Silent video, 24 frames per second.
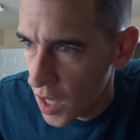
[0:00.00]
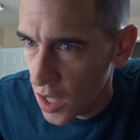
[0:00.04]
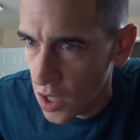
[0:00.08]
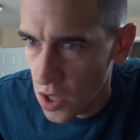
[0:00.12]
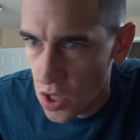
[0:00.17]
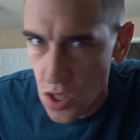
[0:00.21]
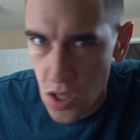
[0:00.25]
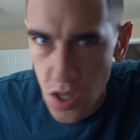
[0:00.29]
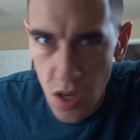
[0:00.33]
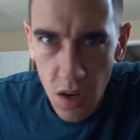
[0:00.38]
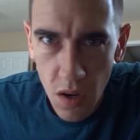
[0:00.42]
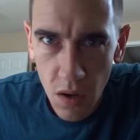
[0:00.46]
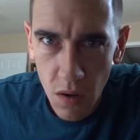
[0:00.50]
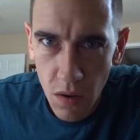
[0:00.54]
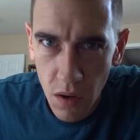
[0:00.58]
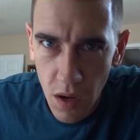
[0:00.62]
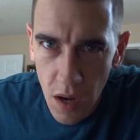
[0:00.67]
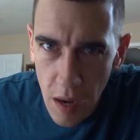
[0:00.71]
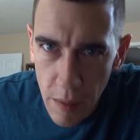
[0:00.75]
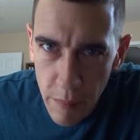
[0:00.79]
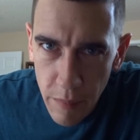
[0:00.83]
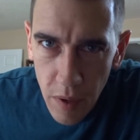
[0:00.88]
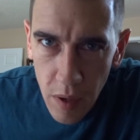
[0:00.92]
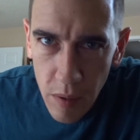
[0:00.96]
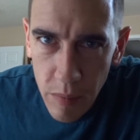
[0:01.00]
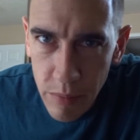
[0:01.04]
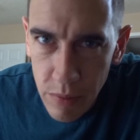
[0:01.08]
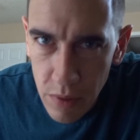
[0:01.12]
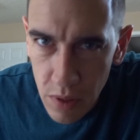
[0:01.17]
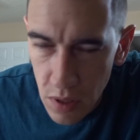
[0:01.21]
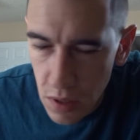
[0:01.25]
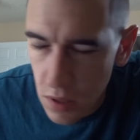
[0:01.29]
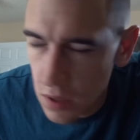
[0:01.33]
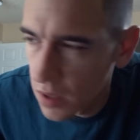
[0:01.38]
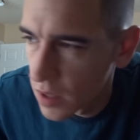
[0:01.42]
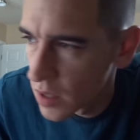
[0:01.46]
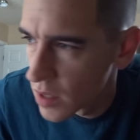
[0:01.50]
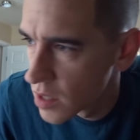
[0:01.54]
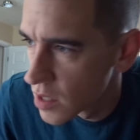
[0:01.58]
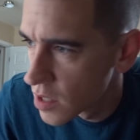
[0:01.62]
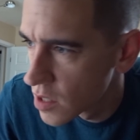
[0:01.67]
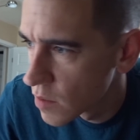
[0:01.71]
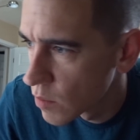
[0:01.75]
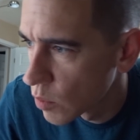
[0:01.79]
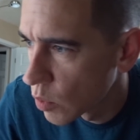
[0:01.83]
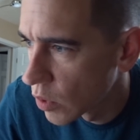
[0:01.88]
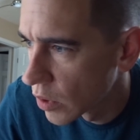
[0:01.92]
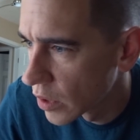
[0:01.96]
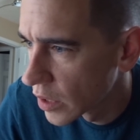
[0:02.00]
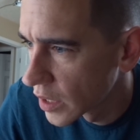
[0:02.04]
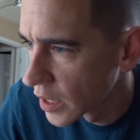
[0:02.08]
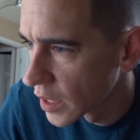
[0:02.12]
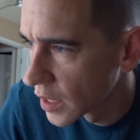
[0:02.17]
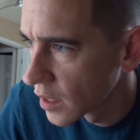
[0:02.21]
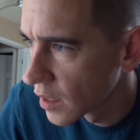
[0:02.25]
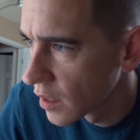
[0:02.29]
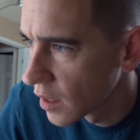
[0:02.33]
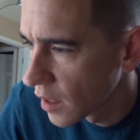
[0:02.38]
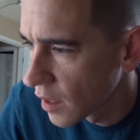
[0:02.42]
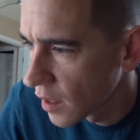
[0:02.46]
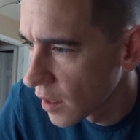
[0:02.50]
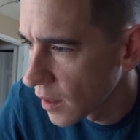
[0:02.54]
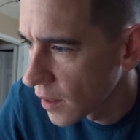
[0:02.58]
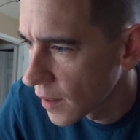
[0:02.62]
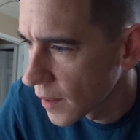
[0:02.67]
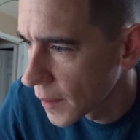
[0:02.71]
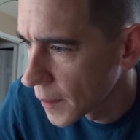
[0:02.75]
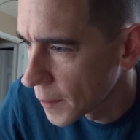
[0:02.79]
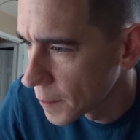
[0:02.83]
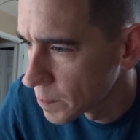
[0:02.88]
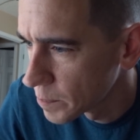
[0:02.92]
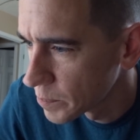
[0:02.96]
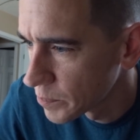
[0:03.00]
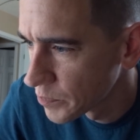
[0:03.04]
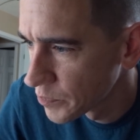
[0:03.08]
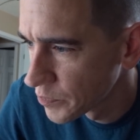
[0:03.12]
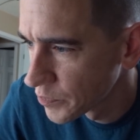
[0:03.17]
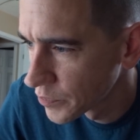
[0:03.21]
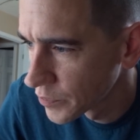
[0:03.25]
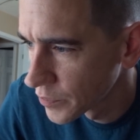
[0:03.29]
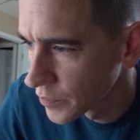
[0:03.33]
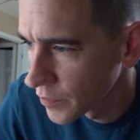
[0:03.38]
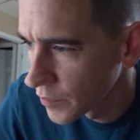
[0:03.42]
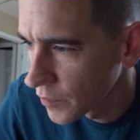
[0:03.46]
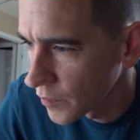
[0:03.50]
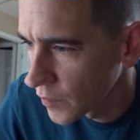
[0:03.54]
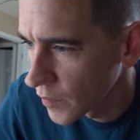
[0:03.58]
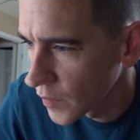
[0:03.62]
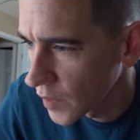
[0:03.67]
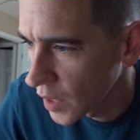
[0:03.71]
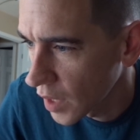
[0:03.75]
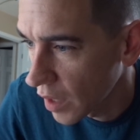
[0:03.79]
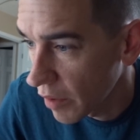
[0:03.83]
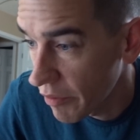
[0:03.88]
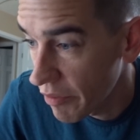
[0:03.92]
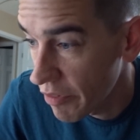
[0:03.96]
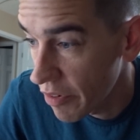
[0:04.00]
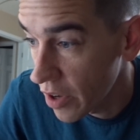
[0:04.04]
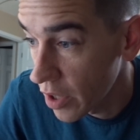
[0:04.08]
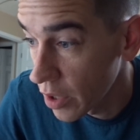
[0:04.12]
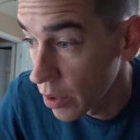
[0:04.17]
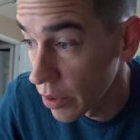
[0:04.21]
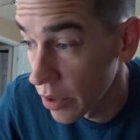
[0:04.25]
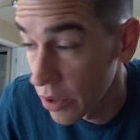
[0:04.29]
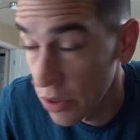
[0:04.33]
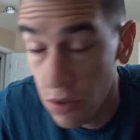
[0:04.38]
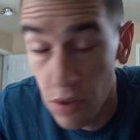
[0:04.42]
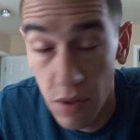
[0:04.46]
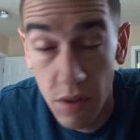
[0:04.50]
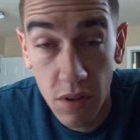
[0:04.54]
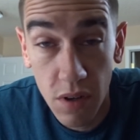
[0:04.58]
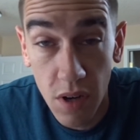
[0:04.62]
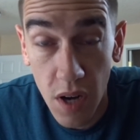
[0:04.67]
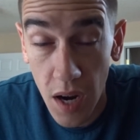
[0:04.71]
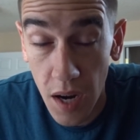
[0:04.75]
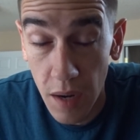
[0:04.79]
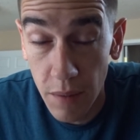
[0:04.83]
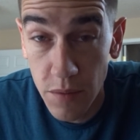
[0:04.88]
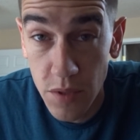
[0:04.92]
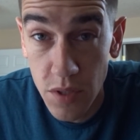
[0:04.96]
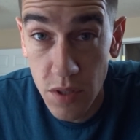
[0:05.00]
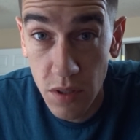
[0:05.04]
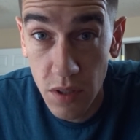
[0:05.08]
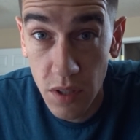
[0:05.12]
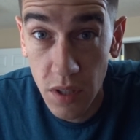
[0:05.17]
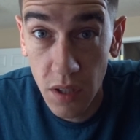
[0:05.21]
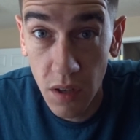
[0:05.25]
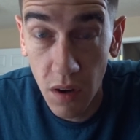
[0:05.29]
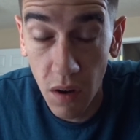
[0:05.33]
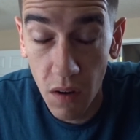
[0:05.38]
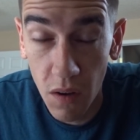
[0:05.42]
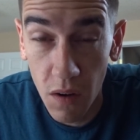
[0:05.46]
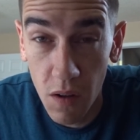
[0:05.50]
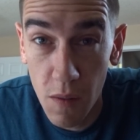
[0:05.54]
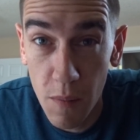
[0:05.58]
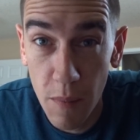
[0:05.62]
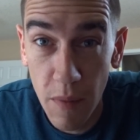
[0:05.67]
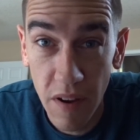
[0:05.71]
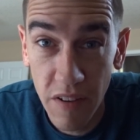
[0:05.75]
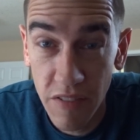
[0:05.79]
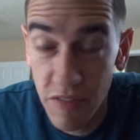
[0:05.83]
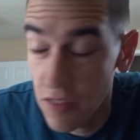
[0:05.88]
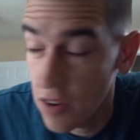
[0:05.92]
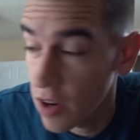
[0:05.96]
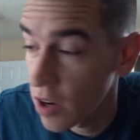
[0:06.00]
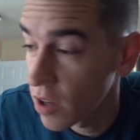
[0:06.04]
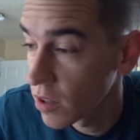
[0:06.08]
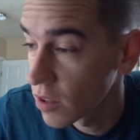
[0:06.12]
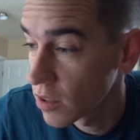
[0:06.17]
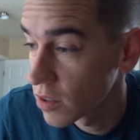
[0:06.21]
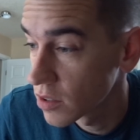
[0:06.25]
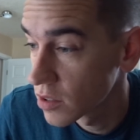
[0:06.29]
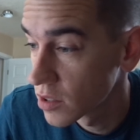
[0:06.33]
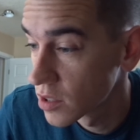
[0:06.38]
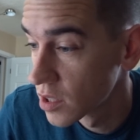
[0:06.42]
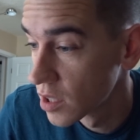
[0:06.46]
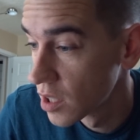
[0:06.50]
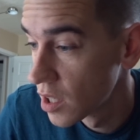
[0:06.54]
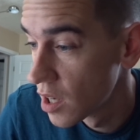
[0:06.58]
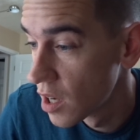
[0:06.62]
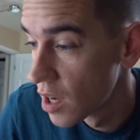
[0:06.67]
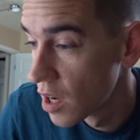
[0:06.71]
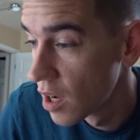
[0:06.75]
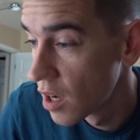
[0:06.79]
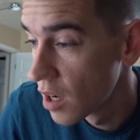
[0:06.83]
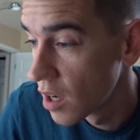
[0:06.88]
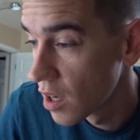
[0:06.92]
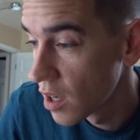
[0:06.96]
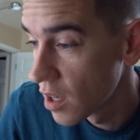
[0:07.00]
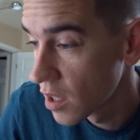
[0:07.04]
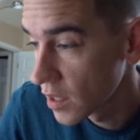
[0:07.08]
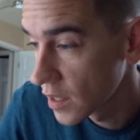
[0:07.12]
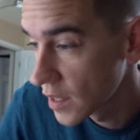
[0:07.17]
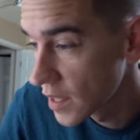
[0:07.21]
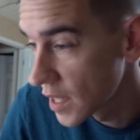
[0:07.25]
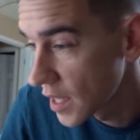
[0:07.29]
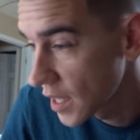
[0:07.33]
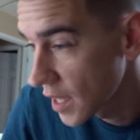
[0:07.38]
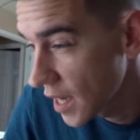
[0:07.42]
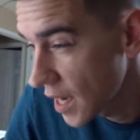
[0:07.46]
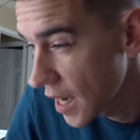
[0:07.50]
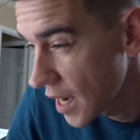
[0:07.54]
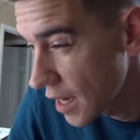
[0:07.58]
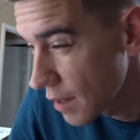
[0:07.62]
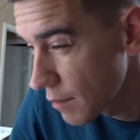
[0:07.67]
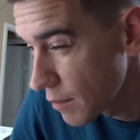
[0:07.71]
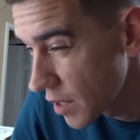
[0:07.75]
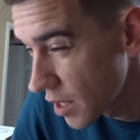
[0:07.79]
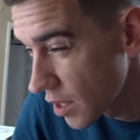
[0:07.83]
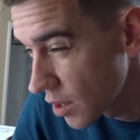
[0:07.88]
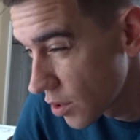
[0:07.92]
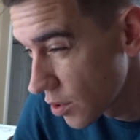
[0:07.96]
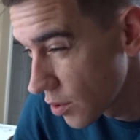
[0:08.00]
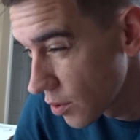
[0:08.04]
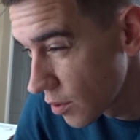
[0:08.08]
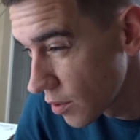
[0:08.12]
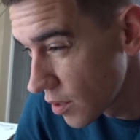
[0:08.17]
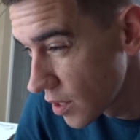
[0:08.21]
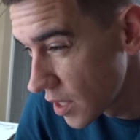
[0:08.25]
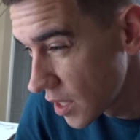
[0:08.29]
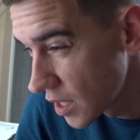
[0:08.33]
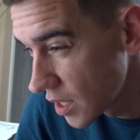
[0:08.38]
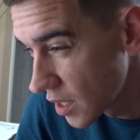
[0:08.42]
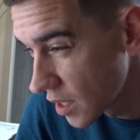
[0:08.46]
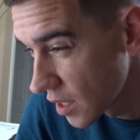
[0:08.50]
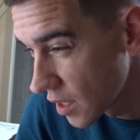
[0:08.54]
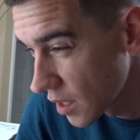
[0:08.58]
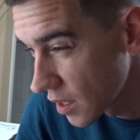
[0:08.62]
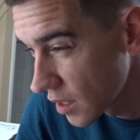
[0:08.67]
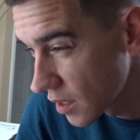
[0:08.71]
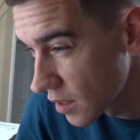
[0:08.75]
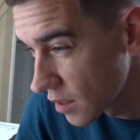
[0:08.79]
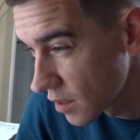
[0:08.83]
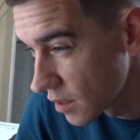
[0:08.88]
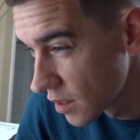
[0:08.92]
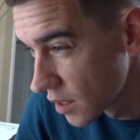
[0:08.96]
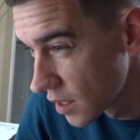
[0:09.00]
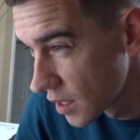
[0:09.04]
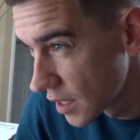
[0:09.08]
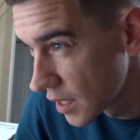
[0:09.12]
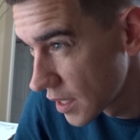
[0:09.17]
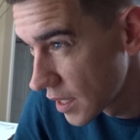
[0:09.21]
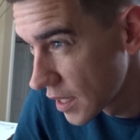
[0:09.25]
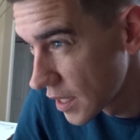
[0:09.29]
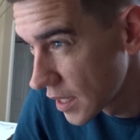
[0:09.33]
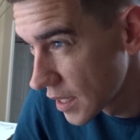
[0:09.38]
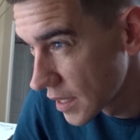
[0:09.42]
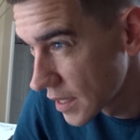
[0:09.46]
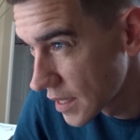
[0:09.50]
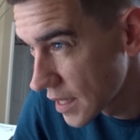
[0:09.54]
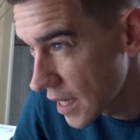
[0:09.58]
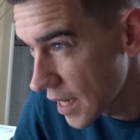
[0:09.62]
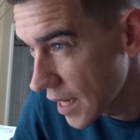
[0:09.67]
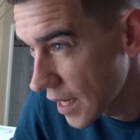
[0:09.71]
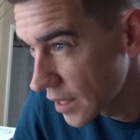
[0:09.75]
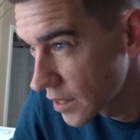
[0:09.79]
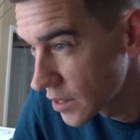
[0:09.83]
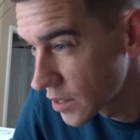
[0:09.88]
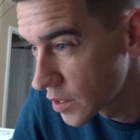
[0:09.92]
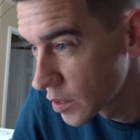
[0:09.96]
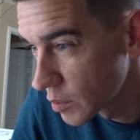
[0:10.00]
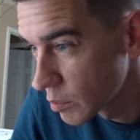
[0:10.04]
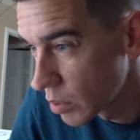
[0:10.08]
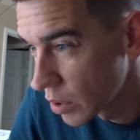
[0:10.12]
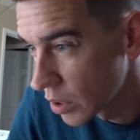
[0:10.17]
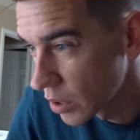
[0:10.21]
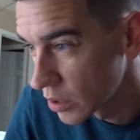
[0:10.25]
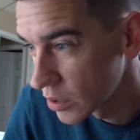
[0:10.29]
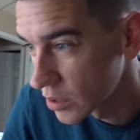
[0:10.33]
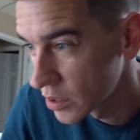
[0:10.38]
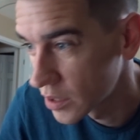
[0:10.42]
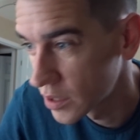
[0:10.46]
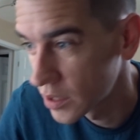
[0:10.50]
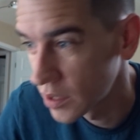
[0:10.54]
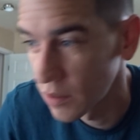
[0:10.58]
So, I'm up early this morning, I'm following through. I'm doing all of my follows that came in through the Tagstr post.